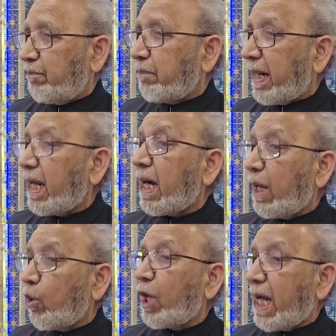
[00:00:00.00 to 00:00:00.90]

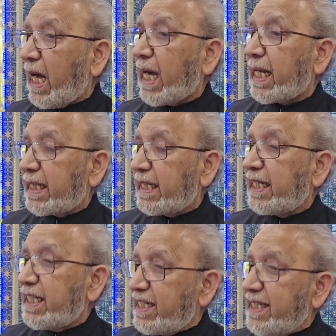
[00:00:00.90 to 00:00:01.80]
Balagha al-Ula,
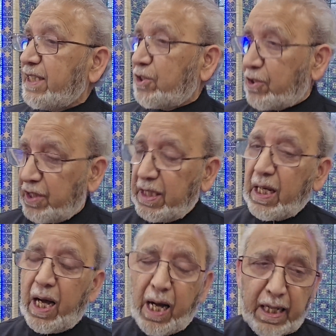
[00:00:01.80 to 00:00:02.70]
he reached
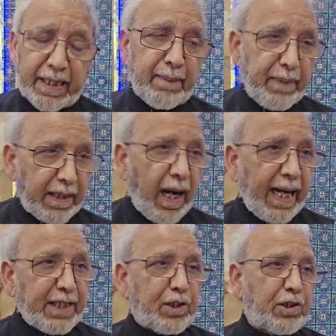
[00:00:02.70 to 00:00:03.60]
the ultimate
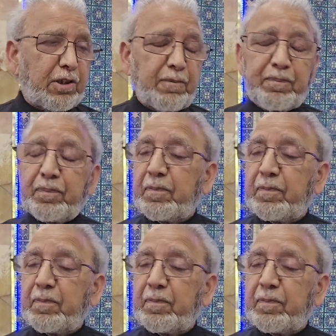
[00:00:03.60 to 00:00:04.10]
heights,